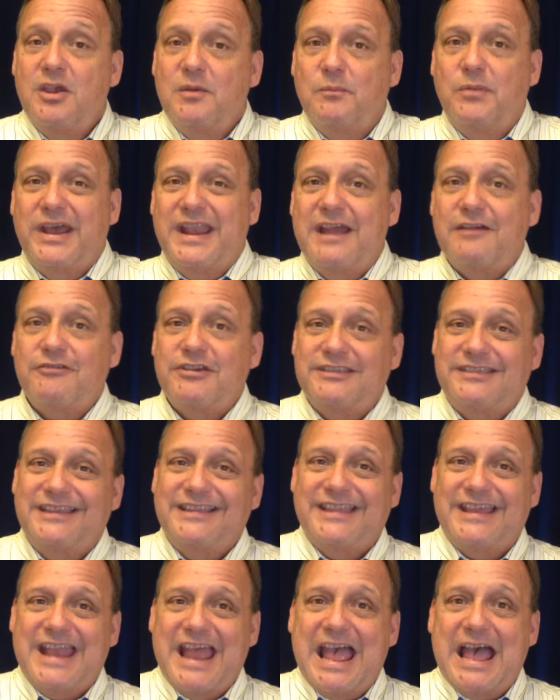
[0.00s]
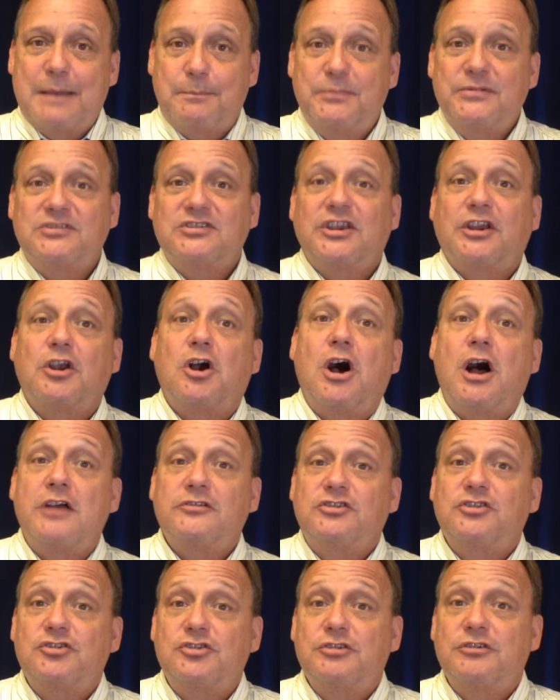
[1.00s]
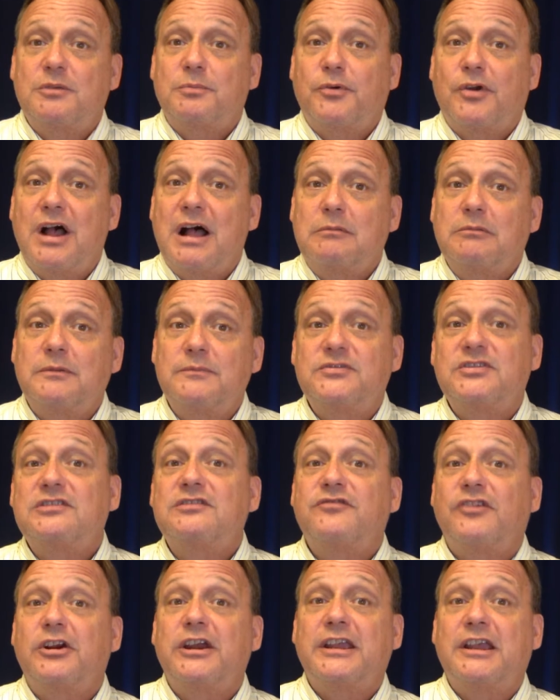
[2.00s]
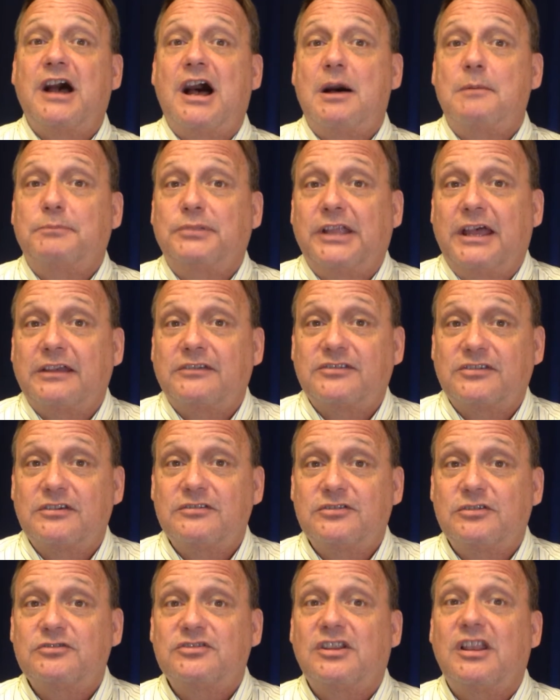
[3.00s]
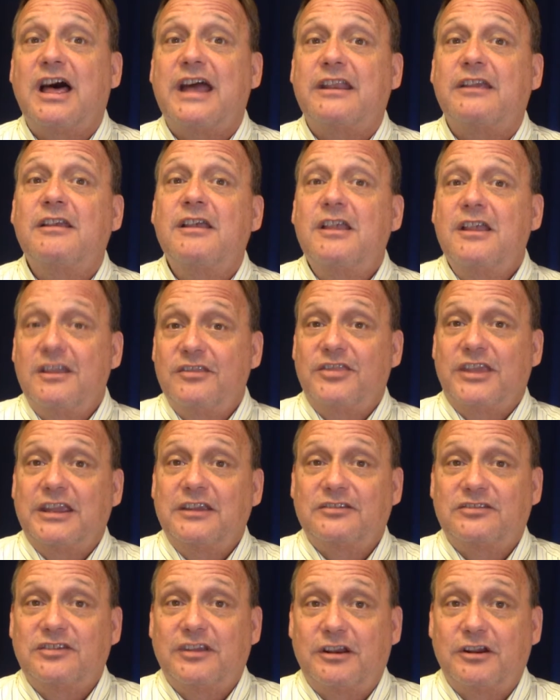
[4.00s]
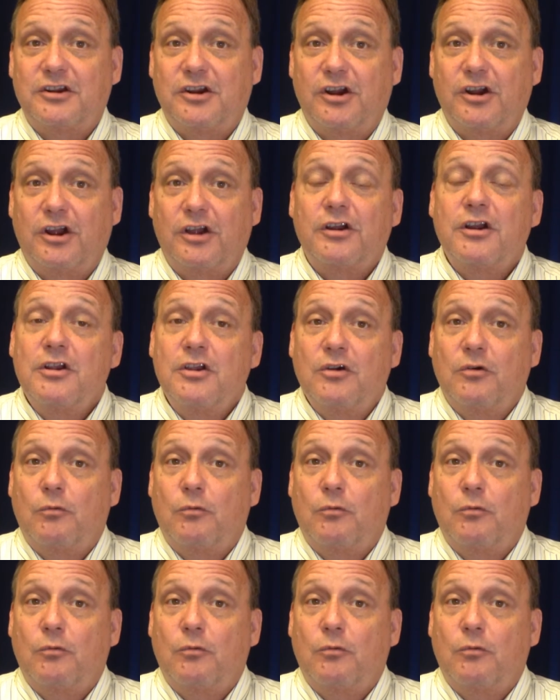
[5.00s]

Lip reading: But everything that happens that causes you the problems is very complex because there's a lot of things that occur.